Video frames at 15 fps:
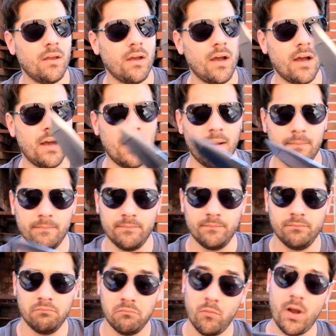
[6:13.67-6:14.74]

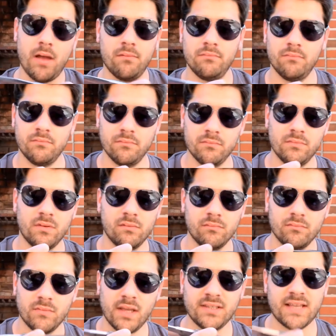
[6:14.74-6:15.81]
Wow,
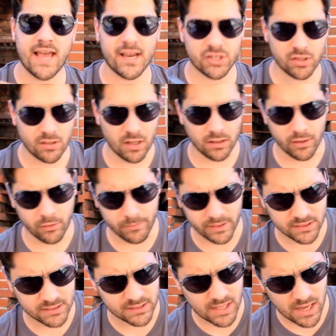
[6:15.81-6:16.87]
nice action. A little
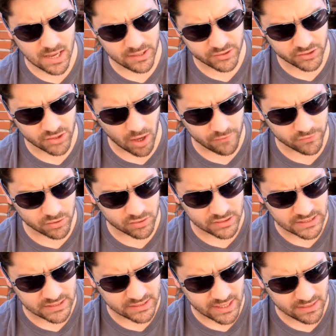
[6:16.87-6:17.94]
bit softer
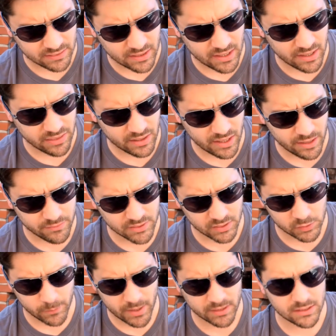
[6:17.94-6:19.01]
detent than I think I was
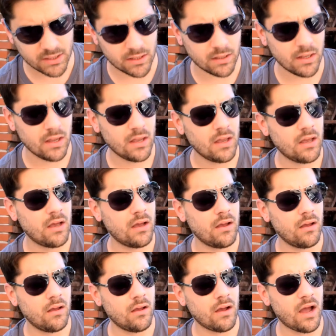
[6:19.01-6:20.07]
expecting.
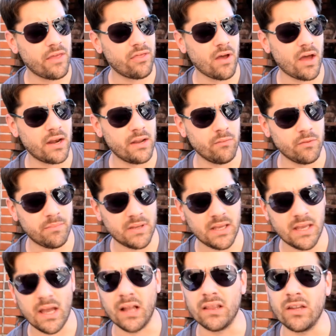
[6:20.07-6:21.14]
I thought it would
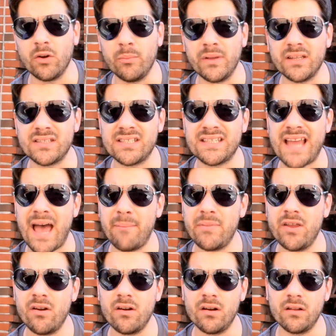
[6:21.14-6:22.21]
be a little bit
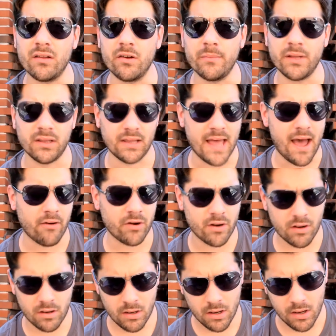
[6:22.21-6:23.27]
snappier and a little bit
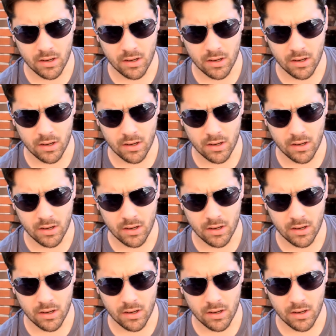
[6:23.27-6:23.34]
louder.